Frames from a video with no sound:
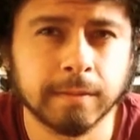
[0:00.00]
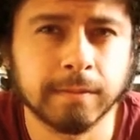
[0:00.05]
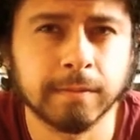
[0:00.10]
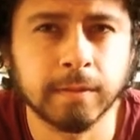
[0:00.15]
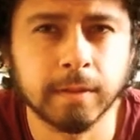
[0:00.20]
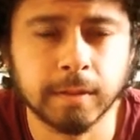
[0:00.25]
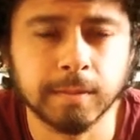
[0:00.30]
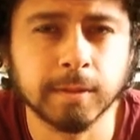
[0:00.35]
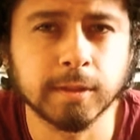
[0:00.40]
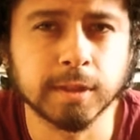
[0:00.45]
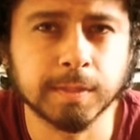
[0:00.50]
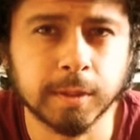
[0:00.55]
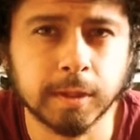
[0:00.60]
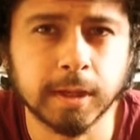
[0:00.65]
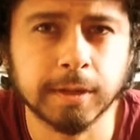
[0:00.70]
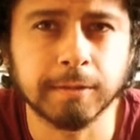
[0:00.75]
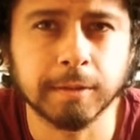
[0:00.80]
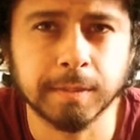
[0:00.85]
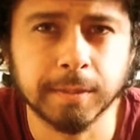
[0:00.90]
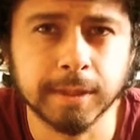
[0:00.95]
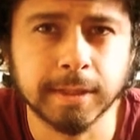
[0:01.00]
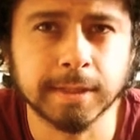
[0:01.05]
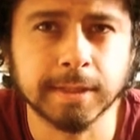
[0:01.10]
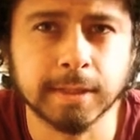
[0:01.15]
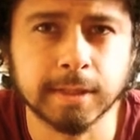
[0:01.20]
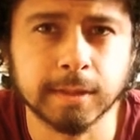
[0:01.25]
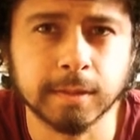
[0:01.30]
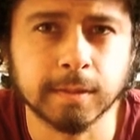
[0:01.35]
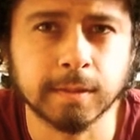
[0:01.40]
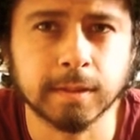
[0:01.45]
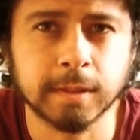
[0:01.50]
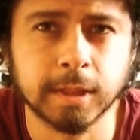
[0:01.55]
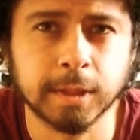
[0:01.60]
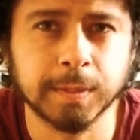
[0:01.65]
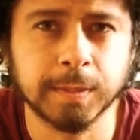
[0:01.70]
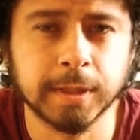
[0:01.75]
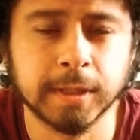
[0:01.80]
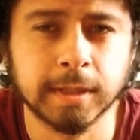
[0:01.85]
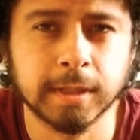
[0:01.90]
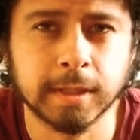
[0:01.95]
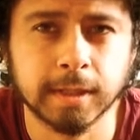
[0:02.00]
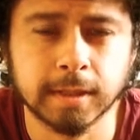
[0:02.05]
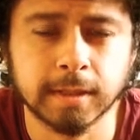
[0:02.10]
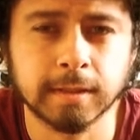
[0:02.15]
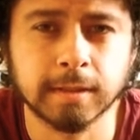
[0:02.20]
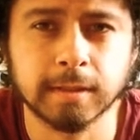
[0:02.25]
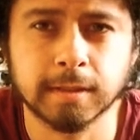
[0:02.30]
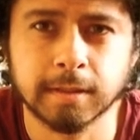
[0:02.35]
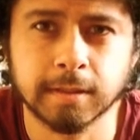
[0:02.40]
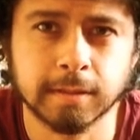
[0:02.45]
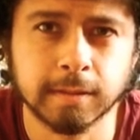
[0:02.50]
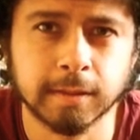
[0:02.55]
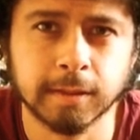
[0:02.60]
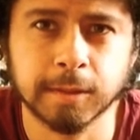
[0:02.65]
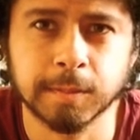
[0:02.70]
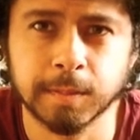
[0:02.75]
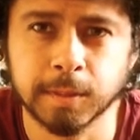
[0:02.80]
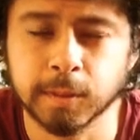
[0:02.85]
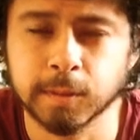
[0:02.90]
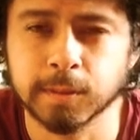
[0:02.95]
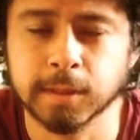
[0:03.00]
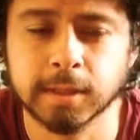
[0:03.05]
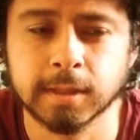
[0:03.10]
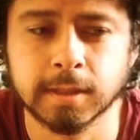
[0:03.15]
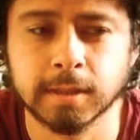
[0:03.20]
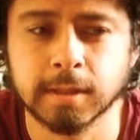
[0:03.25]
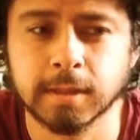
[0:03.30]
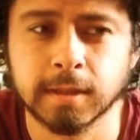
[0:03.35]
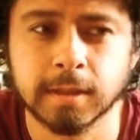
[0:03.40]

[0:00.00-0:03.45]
for the most part, everybody's still keeping like their composure.